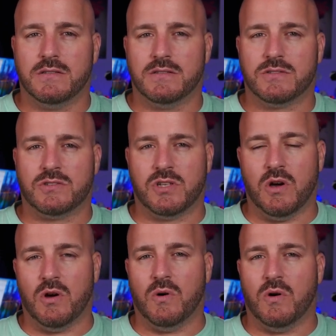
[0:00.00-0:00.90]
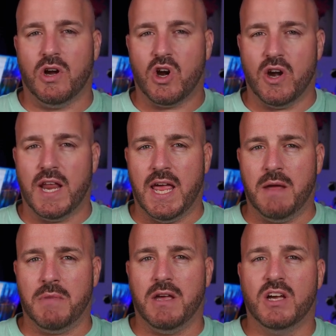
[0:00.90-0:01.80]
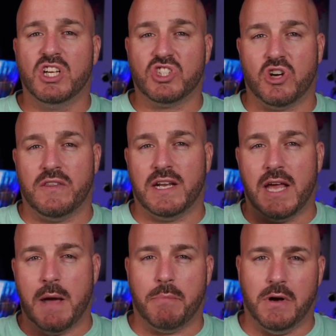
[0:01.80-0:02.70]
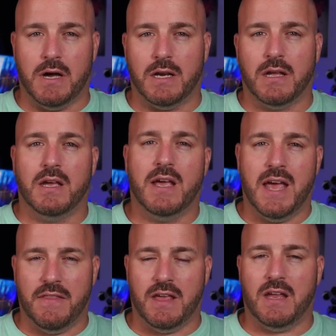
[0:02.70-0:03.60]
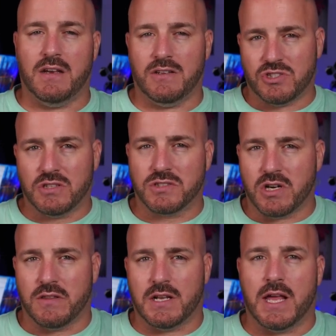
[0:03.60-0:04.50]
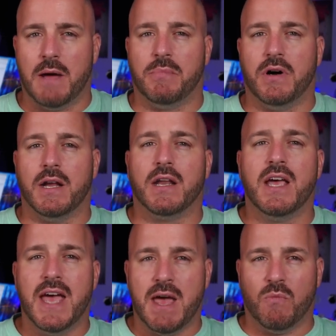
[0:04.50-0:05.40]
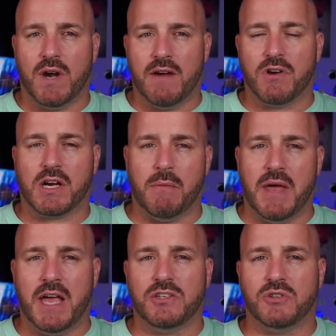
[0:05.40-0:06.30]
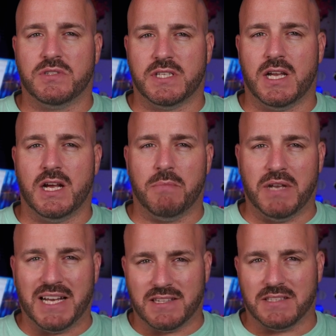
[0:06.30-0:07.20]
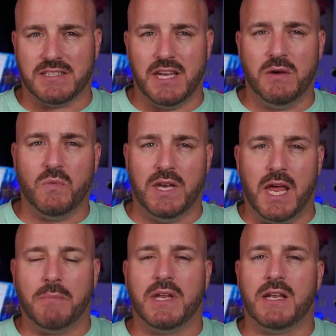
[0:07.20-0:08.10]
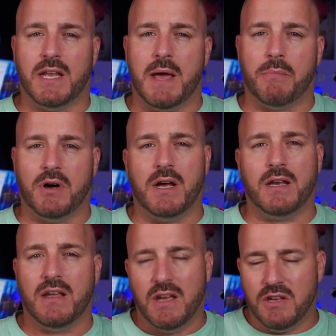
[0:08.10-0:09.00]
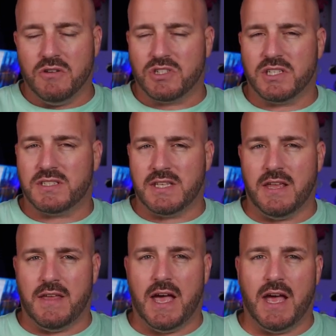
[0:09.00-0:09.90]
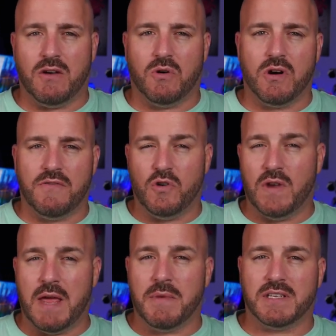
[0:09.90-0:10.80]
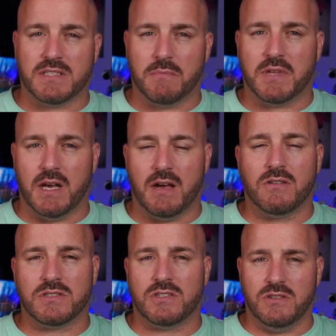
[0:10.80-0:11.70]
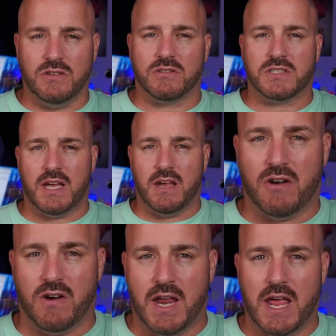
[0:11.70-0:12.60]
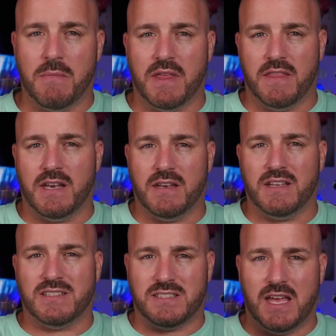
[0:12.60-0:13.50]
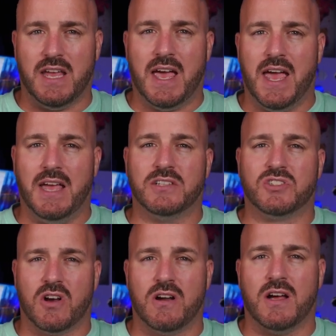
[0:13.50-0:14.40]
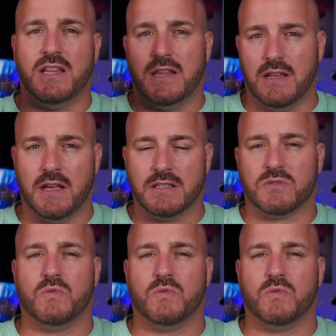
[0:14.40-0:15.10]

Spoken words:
So her name, turn the lamp on. And then she'll turn the lamp on. And whatever command you set up, like the scene, we named it lamp on, you'll just say that. Or if you name it something else, you'll say her name and then say, hey, turn on this.